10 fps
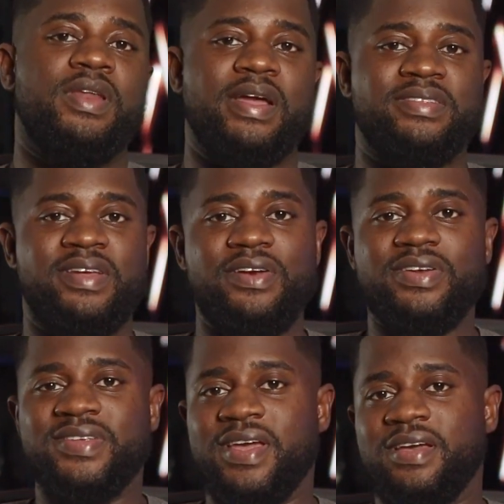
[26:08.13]
like
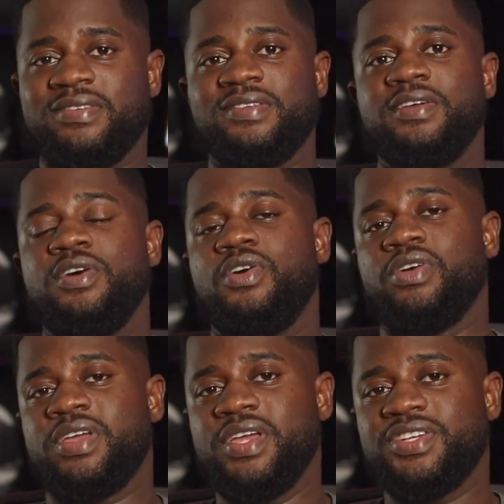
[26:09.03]
TerraTest
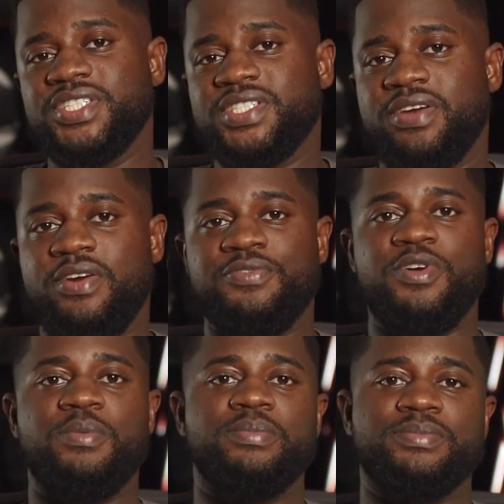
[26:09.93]
or Kitchen
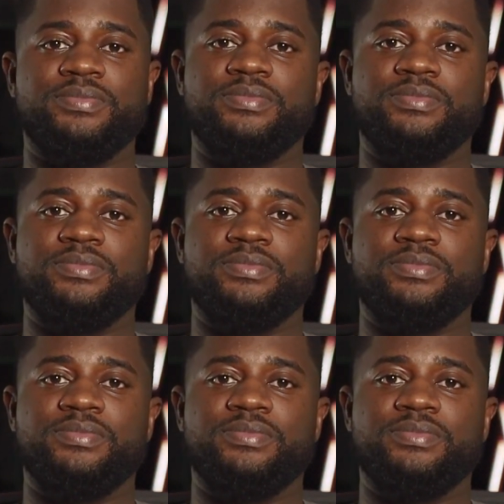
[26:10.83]
Terraform.